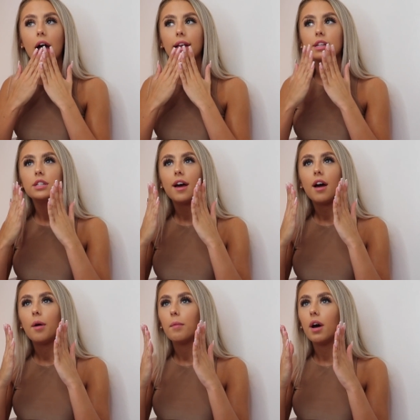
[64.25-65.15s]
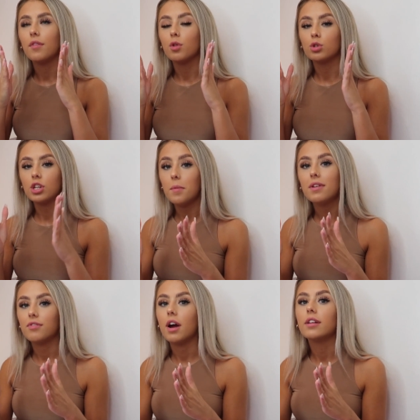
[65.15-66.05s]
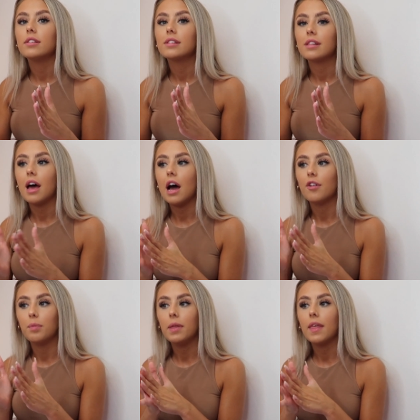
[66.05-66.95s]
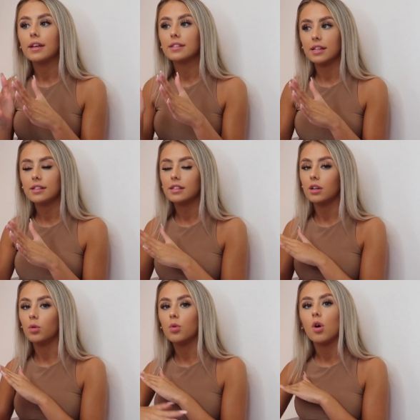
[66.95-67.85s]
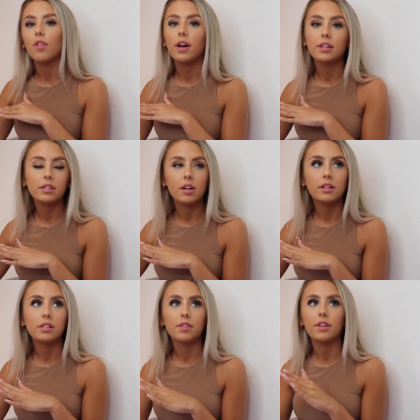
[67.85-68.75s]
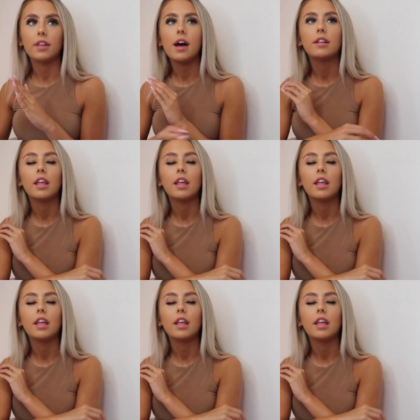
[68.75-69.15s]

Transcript: and um, I've got so many friends that have been there since and all got theirs done and stuff like that.